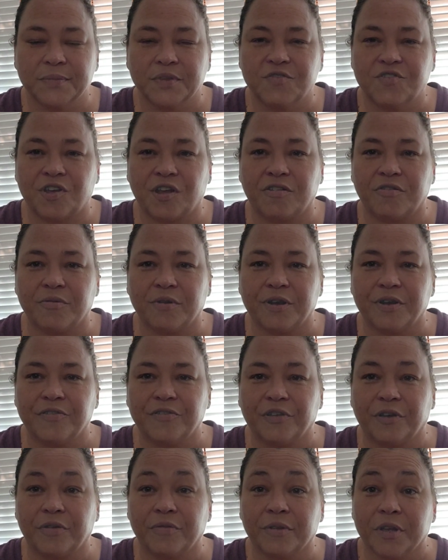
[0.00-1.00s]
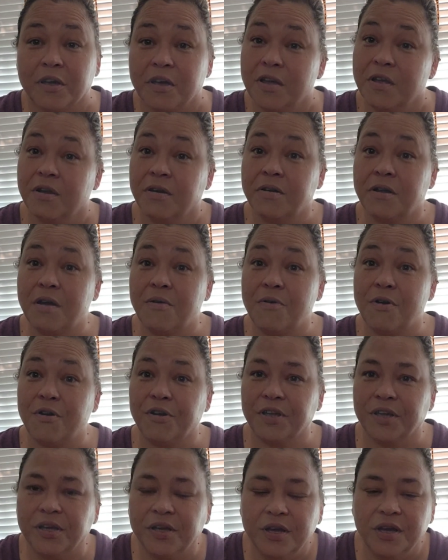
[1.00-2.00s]
January. So no
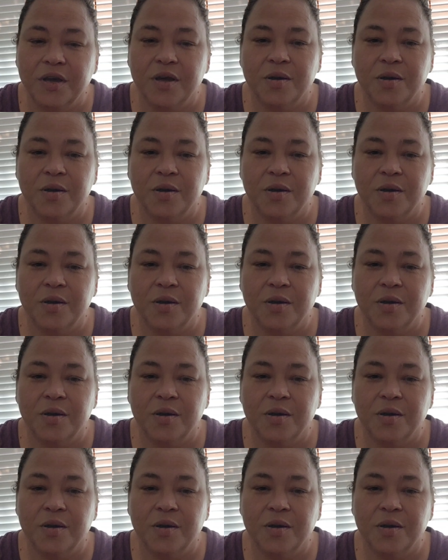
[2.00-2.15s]
walking.